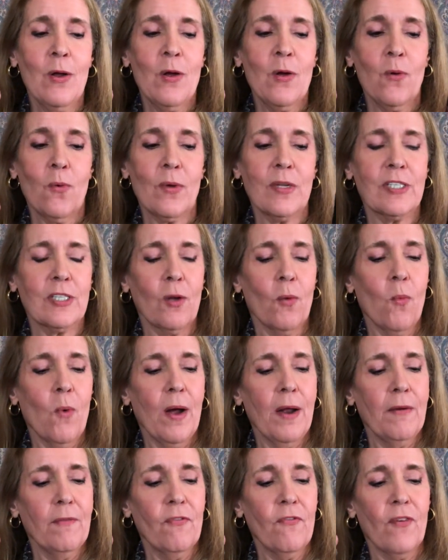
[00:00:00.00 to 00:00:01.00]
was the
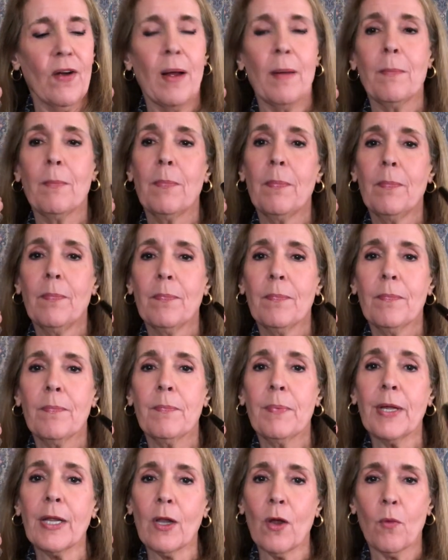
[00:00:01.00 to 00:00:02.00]
one from
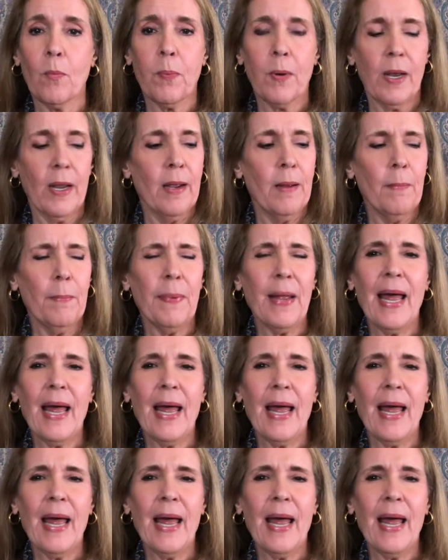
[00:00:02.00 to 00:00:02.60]
Pillow Plump,